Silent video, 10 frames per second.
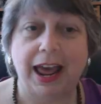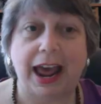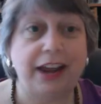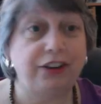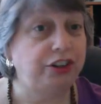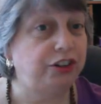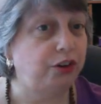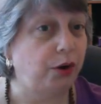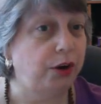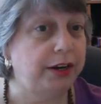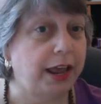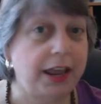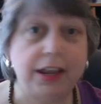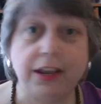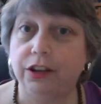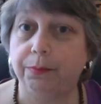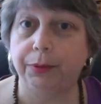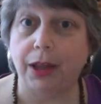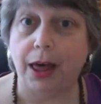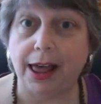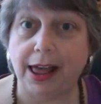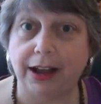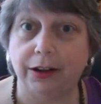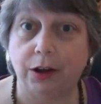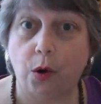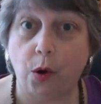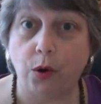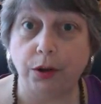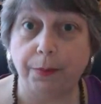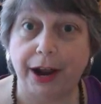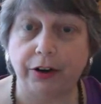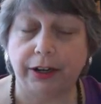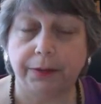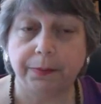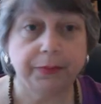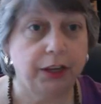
And she started a blog all about it.